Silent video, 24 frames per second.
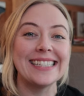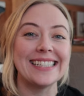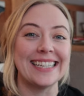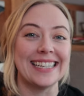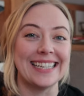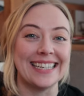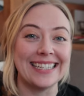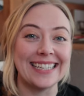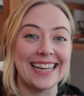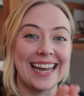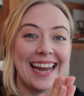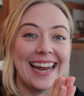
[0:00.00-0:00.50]

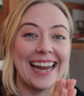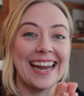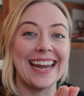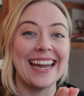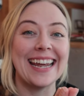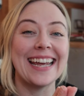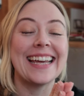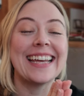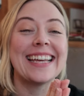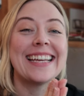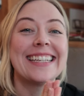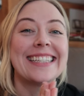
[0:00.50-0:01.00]

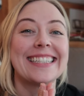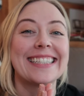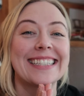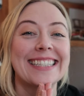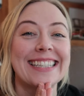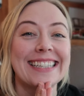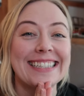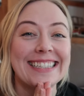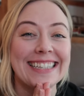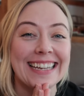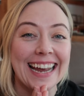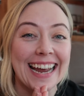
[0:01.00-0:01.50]
today is
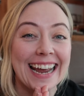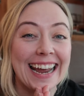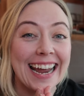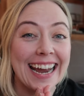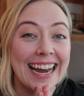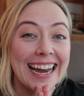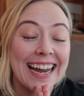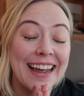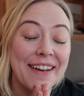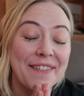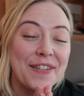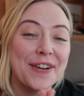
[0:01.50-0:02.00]
the
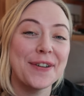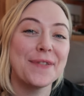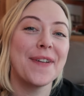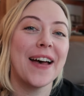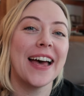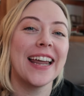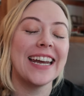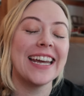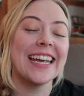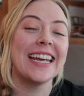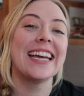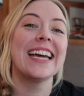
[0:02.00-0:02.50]
day,
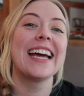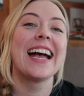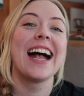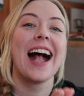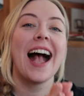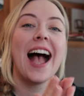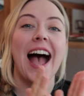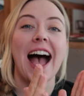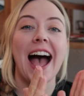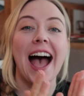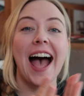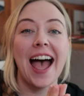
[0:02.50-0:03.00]
everybody.
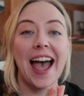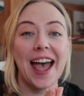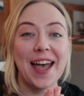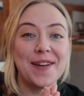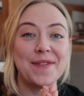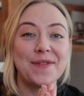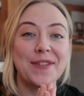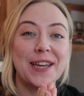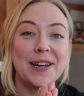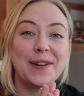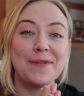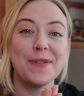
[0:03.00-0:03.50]

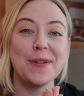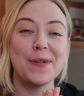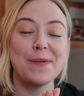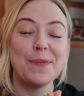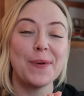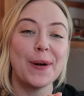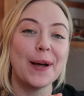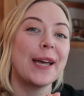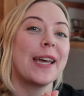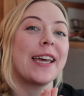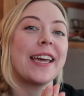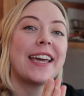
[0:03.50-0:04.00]
I'm going to be
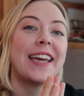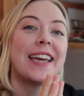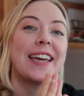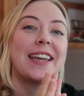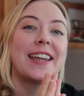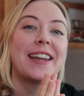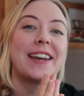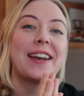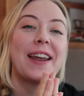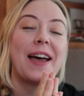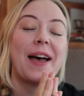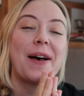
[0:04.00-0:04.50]

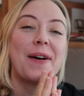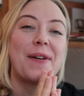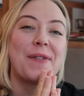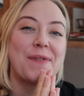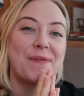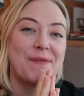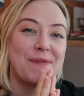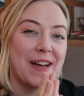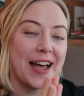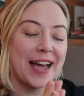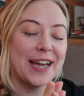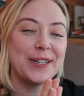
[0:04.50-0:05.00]
booking
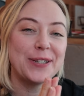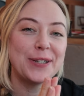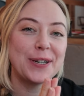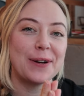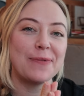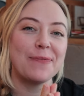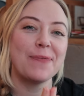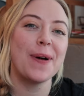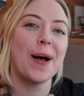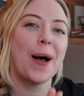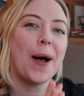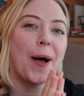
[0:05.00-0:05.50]
my
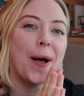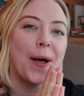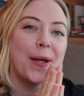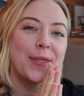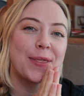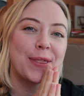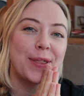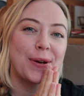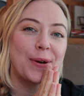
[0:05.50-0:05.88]
trip on